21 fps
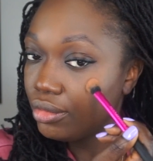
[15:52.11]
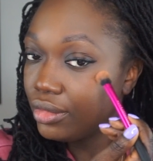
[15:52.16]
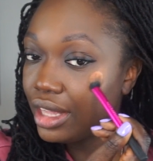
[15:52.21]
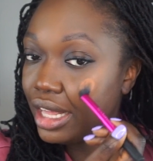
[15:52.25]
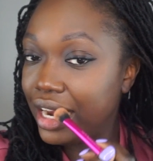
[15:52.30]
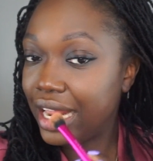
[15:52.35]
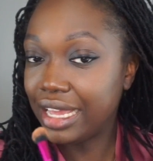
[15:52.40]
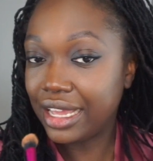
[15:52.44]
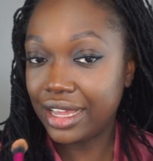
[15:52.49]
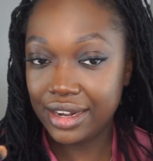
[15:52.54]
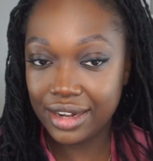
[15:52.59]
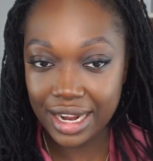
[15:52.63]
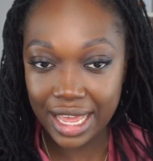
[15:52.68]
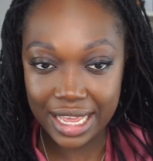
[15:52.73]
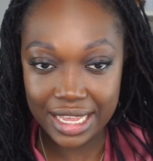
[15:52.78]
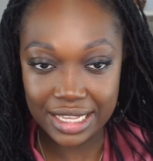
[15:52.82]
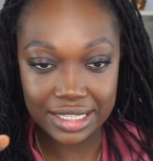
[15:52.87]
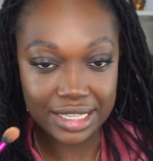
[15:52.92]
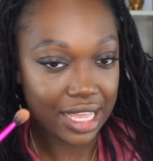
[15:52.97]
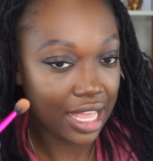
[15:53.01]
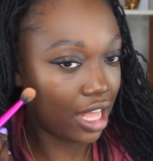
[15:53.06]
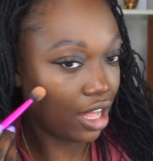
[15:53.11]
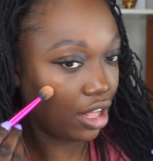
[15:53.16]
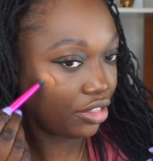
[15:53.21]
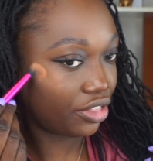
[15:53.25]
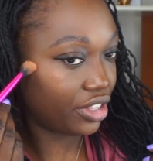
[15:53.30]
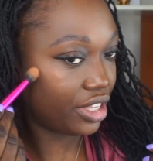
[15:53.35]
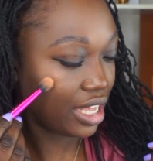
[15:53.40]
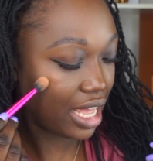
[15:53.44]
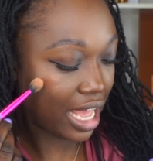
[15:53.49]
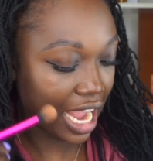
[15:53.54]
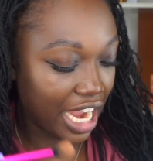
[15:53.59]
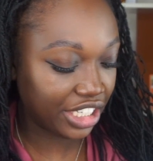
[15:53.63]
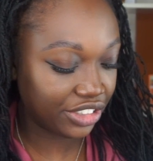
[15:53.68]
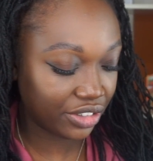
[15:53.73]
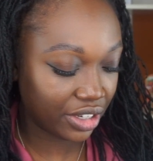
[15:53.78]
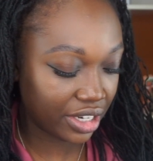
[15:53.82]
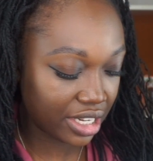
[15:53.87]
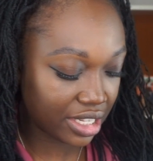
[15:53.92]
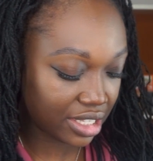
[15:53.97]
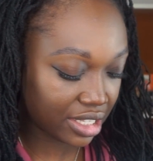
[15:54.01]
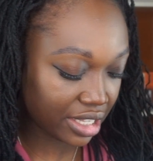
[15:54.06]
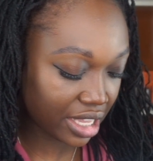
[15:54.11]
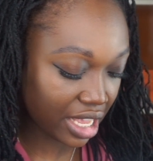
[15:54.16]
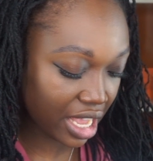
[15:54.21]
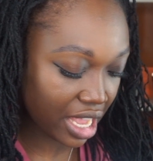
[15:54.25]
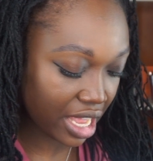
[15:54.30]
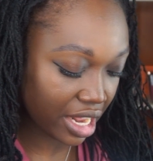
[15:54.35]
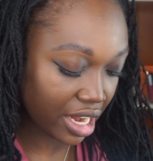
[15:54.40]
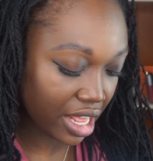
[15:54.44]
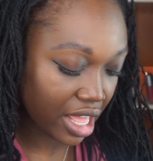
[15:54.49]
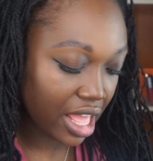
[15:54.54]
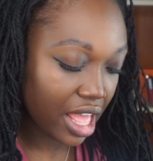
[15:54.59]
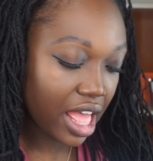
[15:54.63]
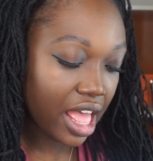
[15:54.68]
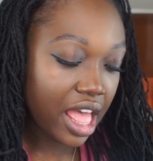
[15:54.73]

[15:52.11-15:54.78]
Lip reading: I like a nice, healthy, hydrated skin.